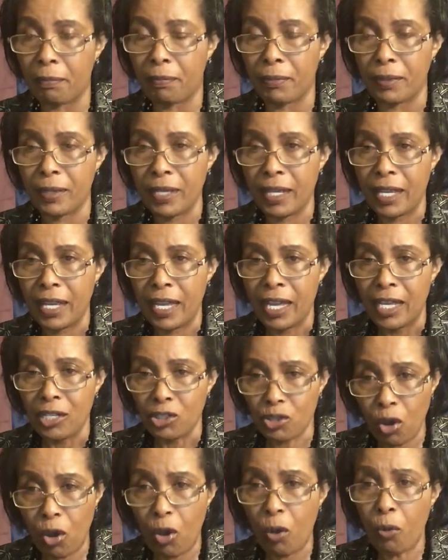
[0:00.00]
So
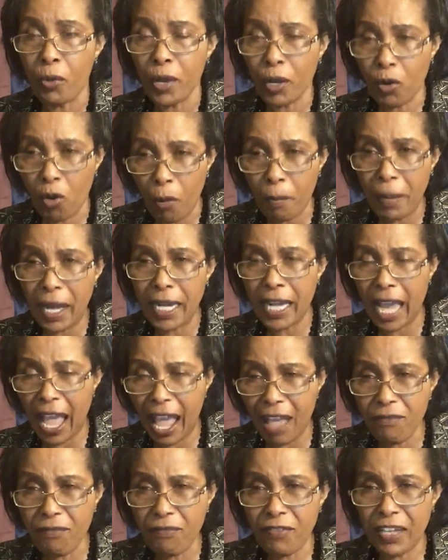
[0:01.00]
we command every
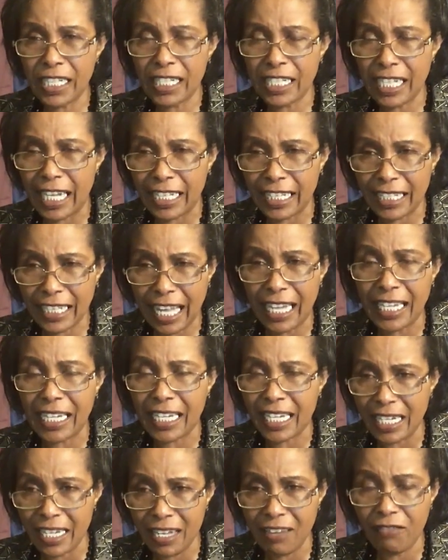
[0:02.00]
satanic
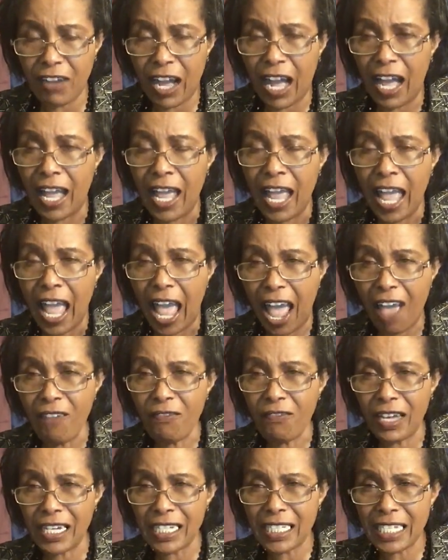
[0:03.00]
river, every
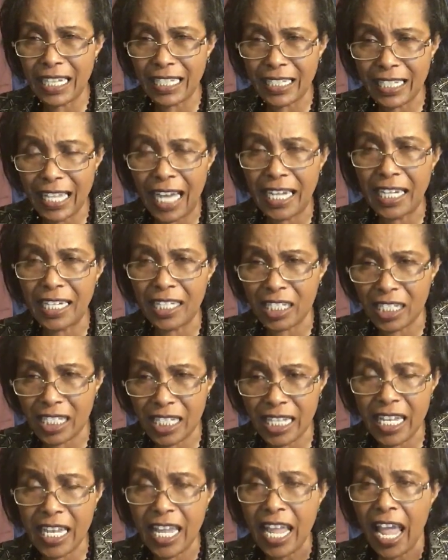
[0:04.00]
satanic sea,
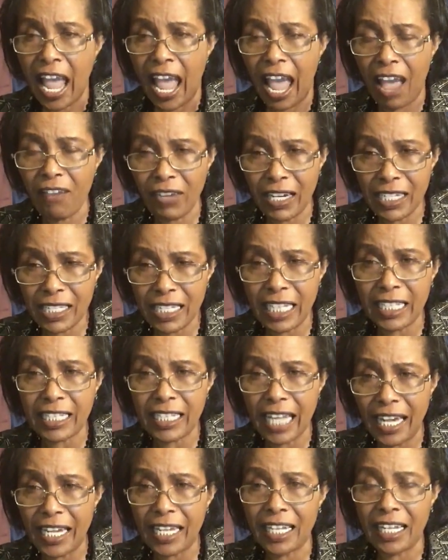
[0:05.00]
every
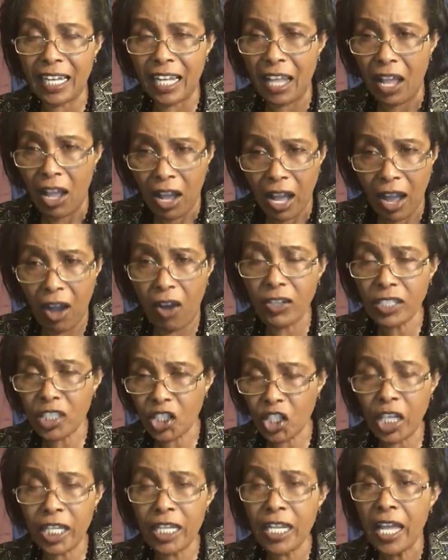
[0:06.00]
satanic ocean
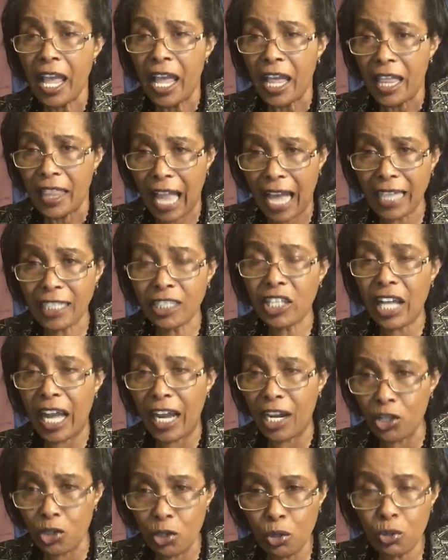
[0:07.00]
that they are
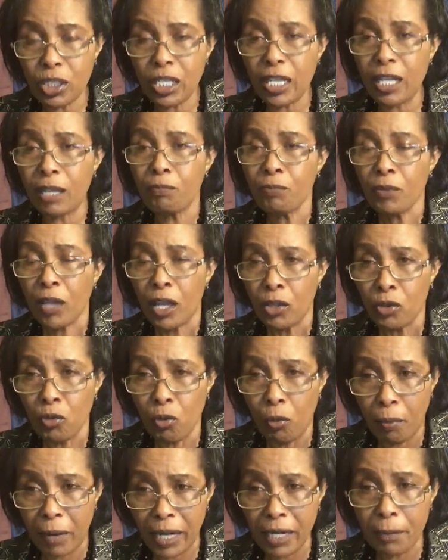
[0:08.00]
using to
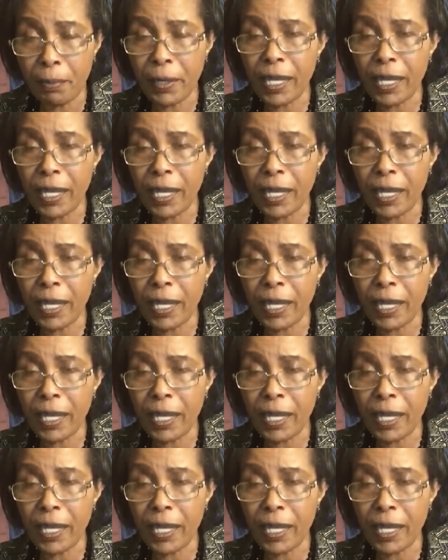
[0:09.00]
manipulate you, to